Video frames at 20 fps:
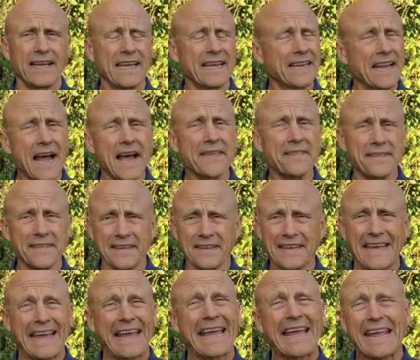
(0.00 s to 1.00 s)
And I think
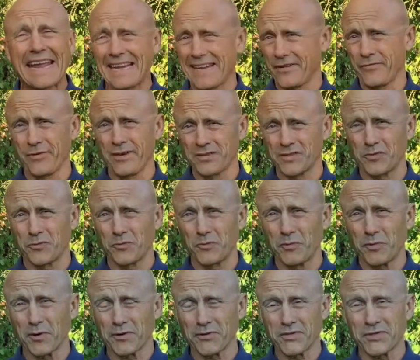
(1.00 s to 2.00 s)
any reasonable
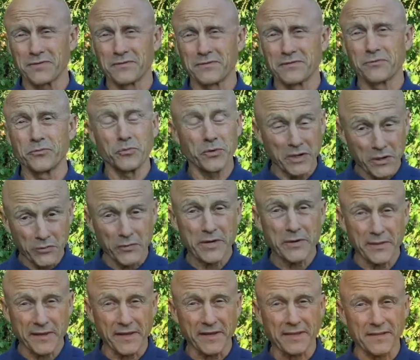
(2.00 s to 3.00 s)
person would agree
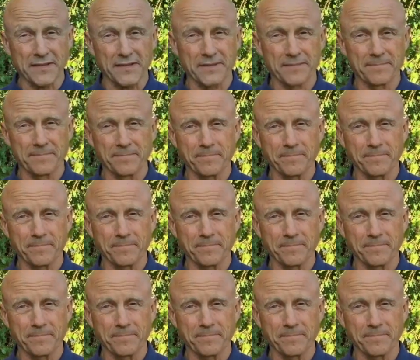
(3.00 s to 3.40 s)
with us.